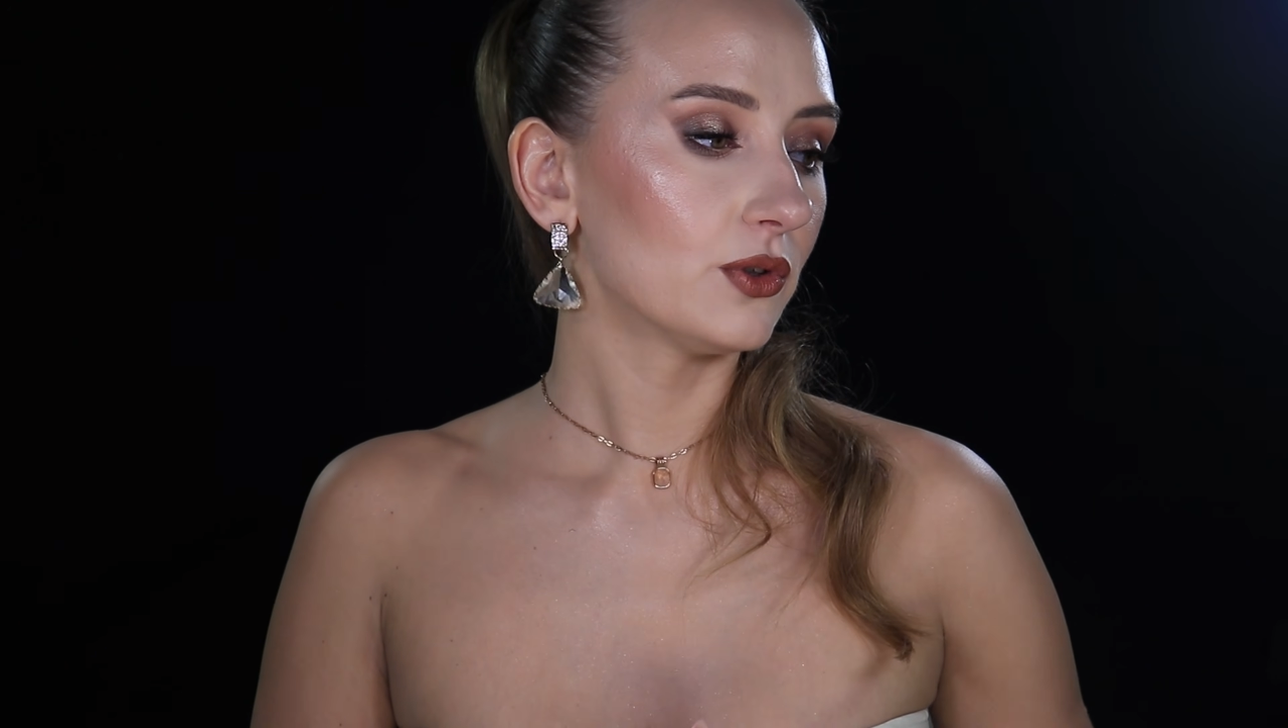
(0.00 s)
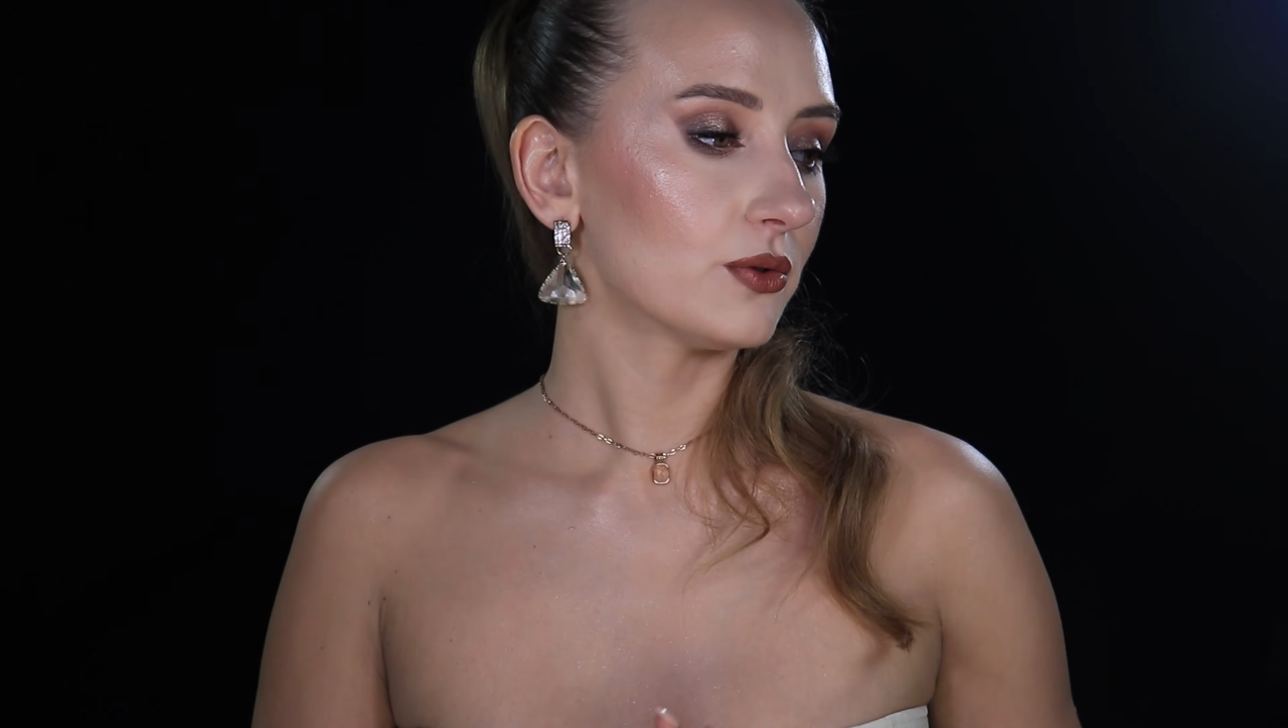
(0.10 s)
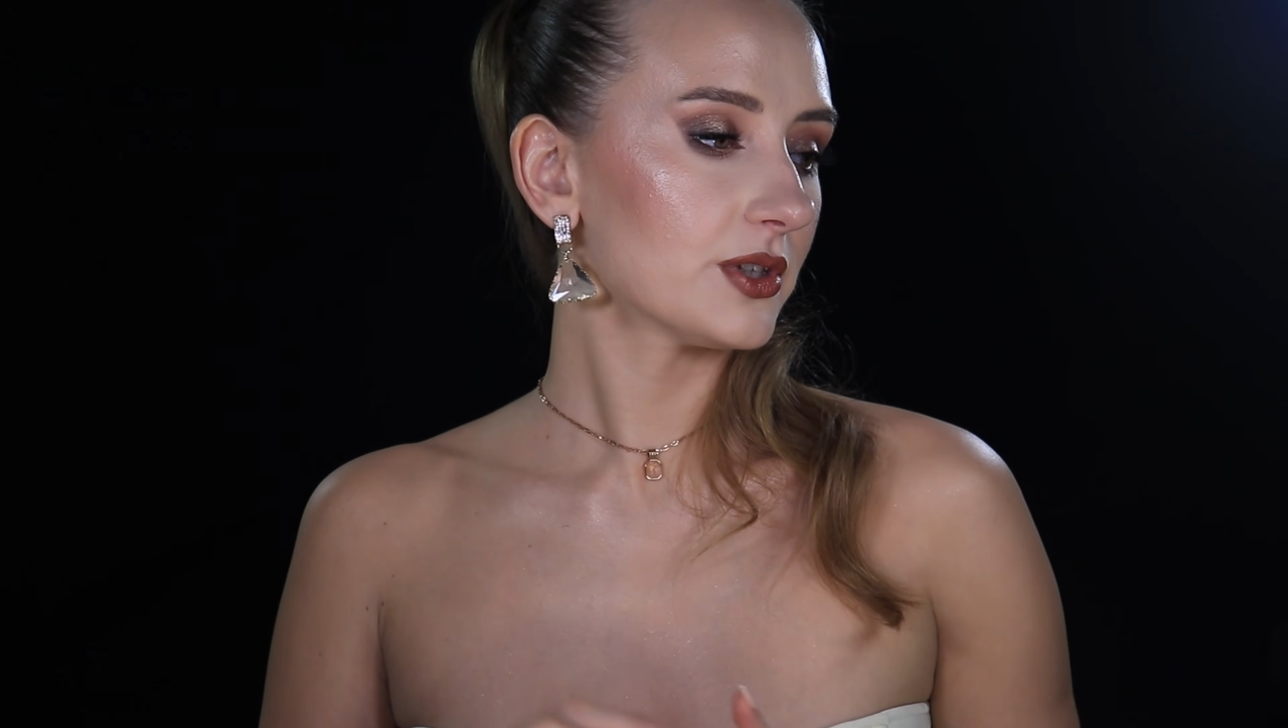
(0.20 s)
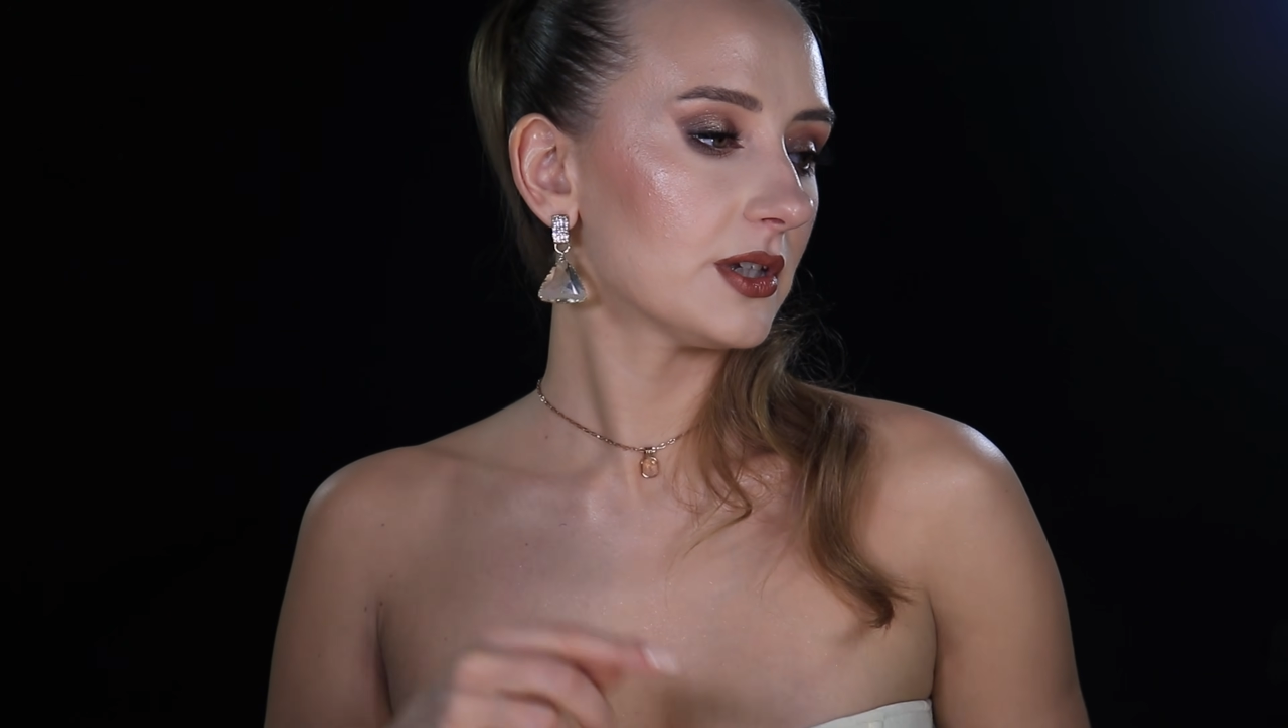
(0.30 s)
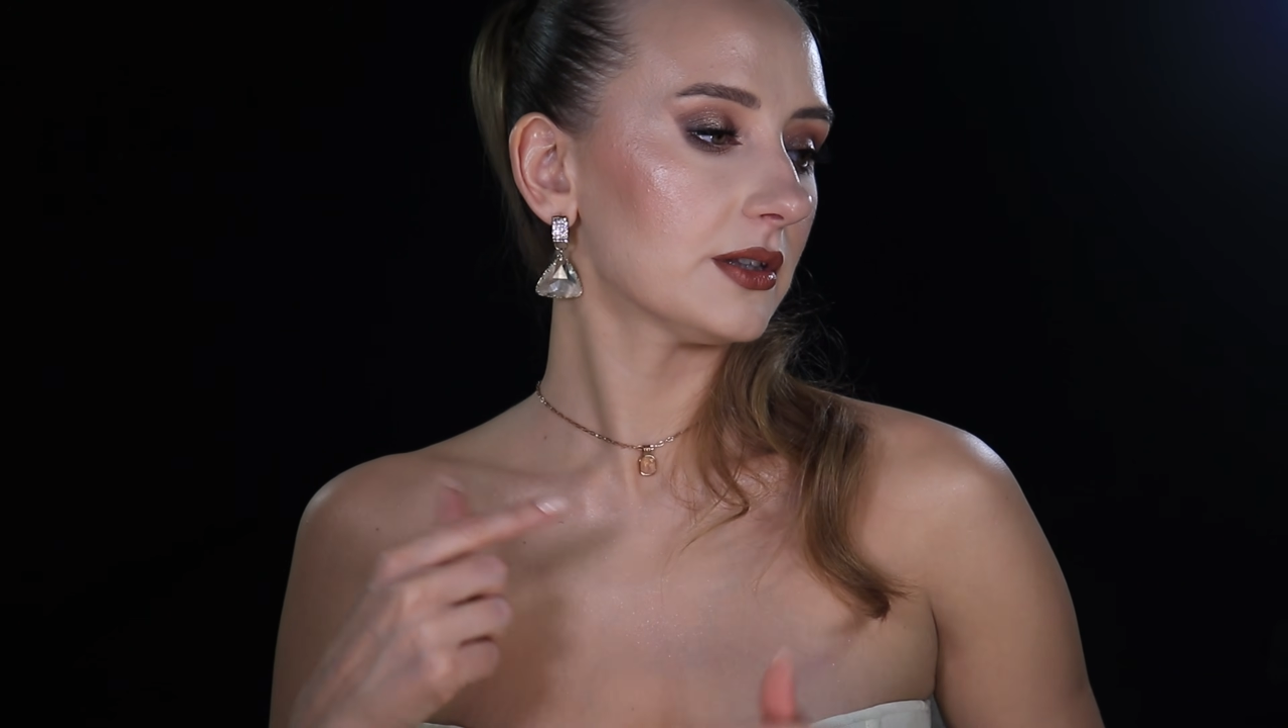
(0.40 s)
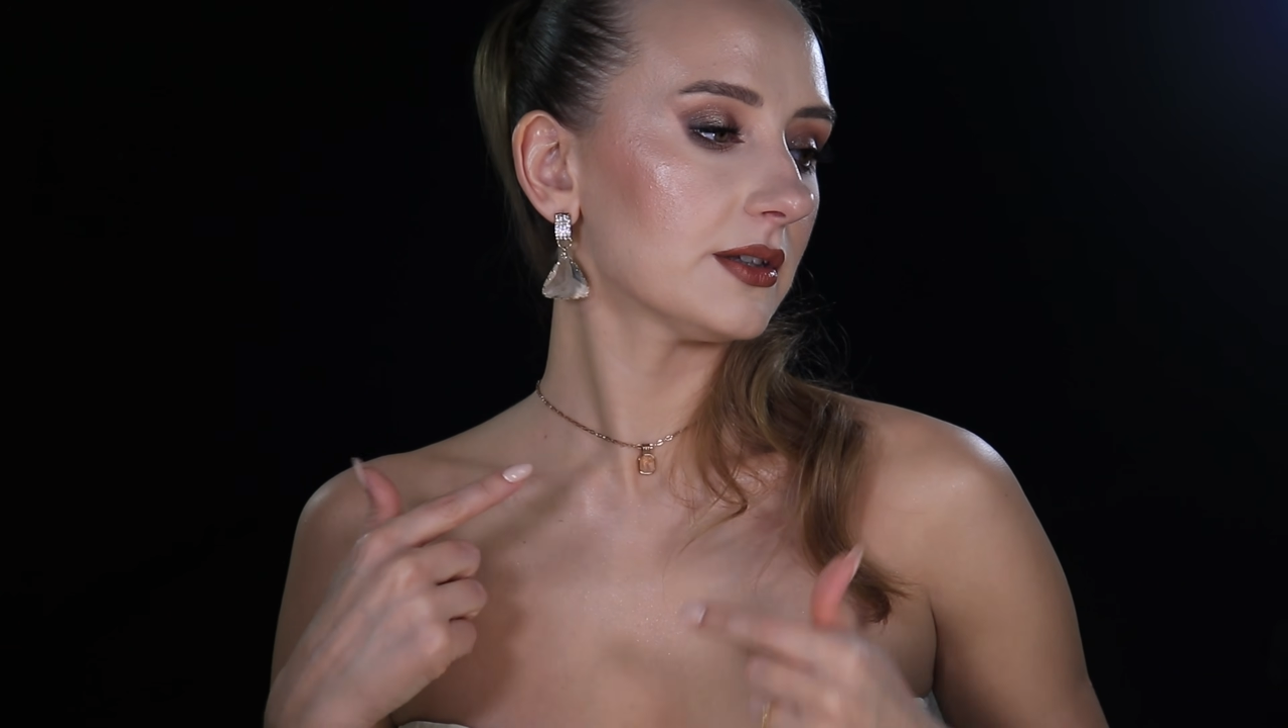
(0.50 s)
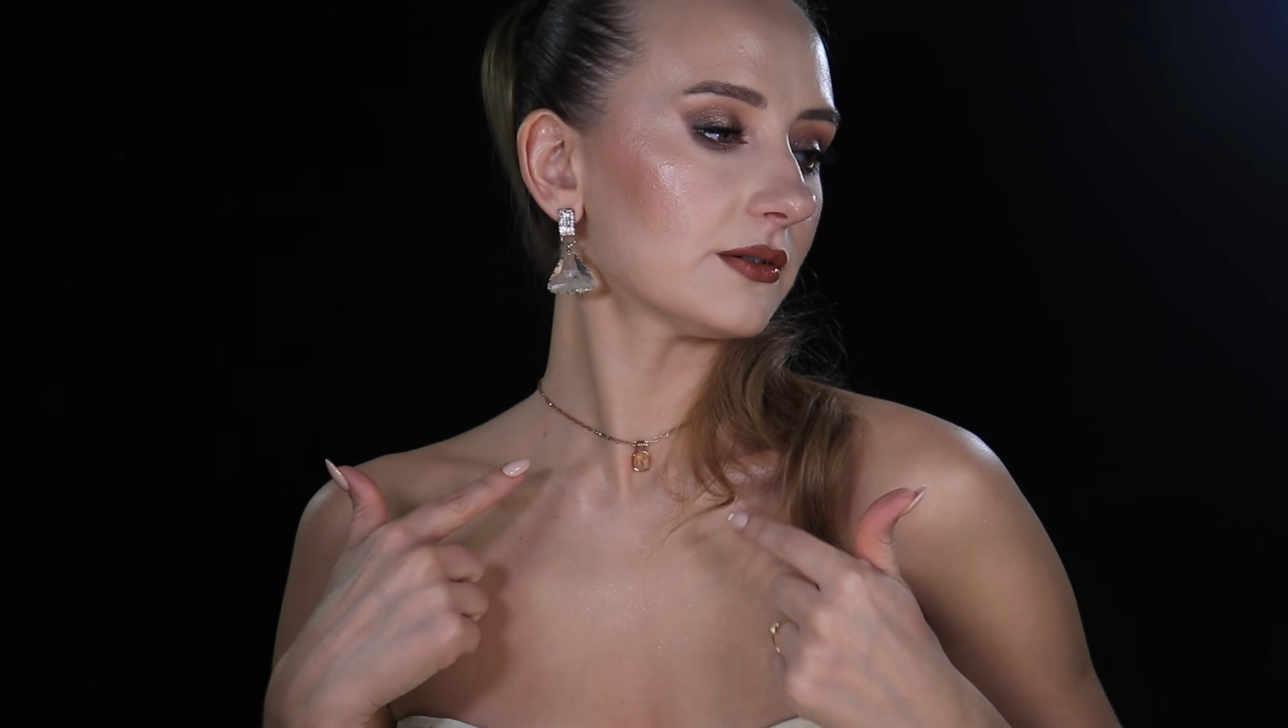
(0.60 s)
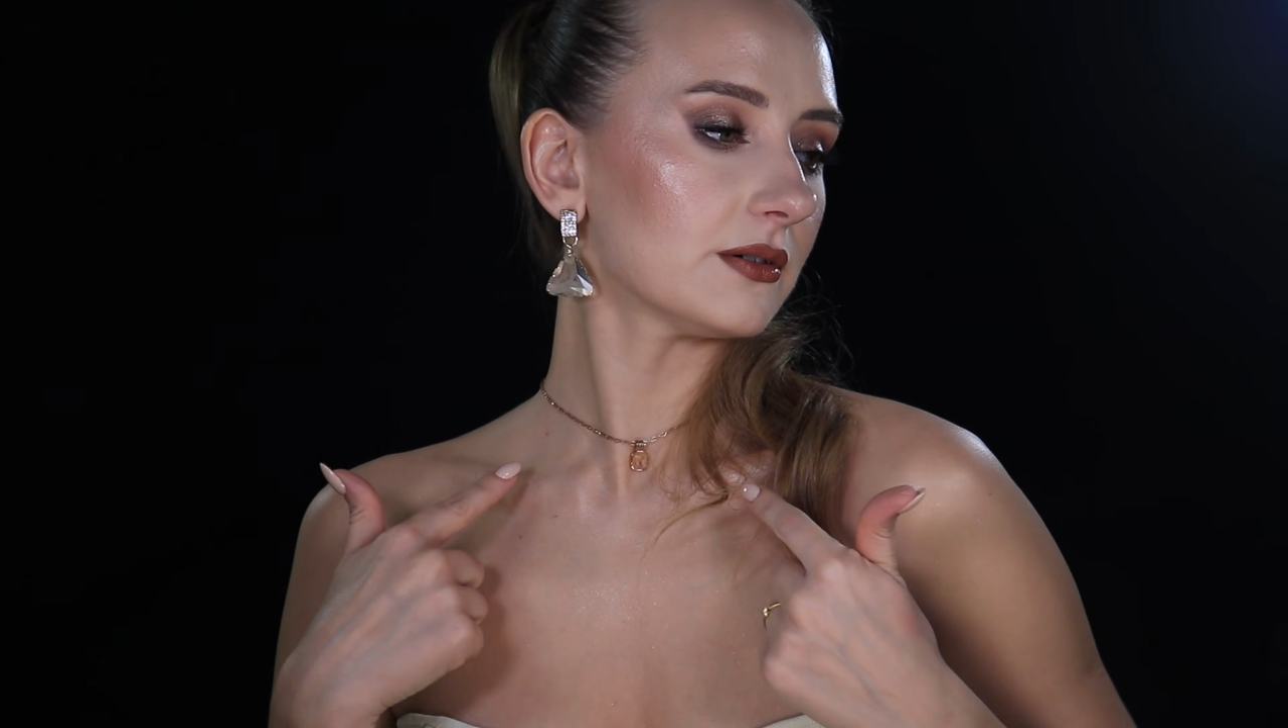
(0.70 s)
used it